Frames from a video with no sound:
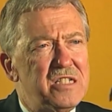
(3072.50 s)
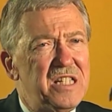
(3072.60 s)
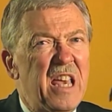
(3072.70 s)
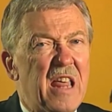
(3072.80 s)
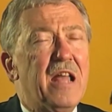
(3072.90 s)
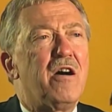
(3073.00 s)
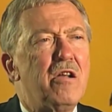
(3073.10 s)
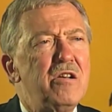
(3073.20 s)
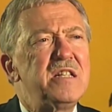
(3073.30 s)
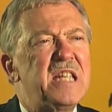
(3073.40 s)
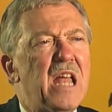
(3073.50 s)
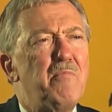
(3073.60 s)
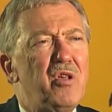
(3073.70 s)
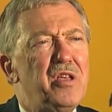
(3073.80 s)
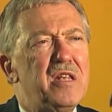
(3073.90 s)
Just think of that
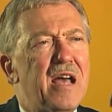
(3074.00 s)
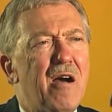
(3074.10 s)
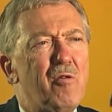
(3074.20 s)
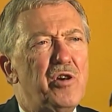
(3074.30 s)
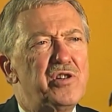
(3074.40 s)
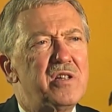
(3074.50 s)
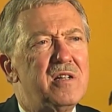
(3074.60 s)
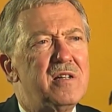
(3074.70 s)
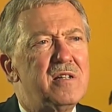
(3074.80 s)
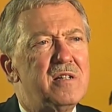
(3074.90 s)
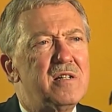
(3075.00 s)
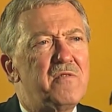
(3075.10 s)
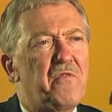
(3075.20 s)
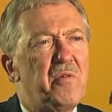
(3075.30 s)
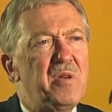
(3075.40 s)
$110 million
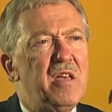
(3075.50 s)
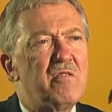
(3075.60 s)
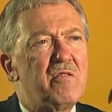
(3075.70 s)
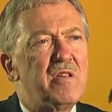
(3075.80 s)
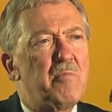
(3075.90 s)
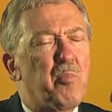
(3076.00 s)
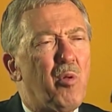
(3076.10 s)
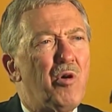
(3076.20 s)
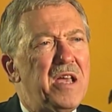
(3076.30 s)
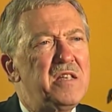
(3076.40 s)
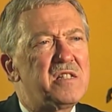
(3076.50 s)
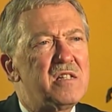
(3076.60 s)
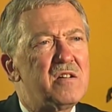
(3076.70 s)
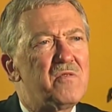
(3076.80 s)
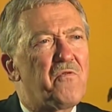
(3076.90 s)
from either the
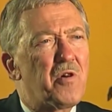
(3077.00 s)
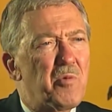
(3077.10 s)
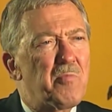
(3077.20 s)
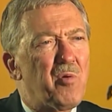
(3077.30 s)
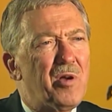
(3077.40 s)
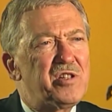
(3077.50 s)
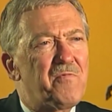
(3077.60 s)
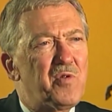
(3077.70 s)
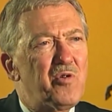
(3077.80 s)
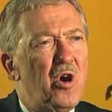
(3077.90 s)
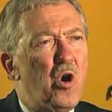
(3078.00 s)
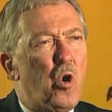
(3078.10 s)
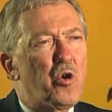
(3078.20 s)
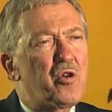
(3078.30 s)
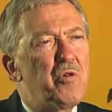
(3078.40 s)
employees, former employees of Purdue,
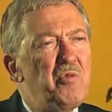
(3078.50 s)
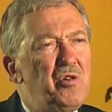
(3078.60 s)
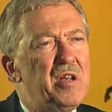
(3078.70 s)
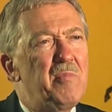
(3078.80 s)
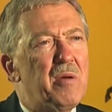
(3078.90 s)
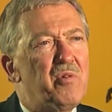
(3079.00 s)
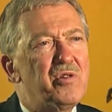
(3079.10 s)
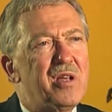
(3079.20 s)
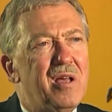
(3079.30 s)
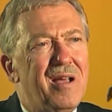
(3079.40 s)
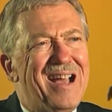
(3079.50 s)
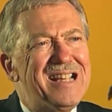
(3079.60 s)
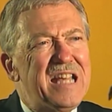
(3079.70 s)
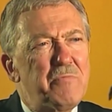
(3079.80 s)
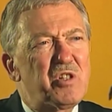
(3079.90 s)
or the community members.
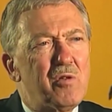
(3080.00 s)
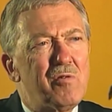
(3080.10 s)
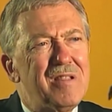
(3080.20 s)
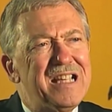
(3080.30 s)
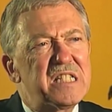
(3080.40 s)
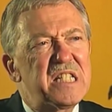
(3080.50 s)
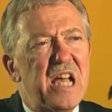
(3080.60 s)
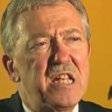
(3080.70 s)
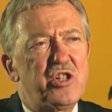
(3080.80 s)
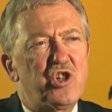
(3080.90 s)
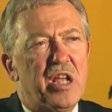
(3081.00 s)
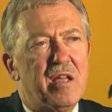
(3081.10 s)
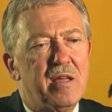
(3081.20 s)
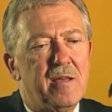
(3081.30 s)
It's absolutely astonishing.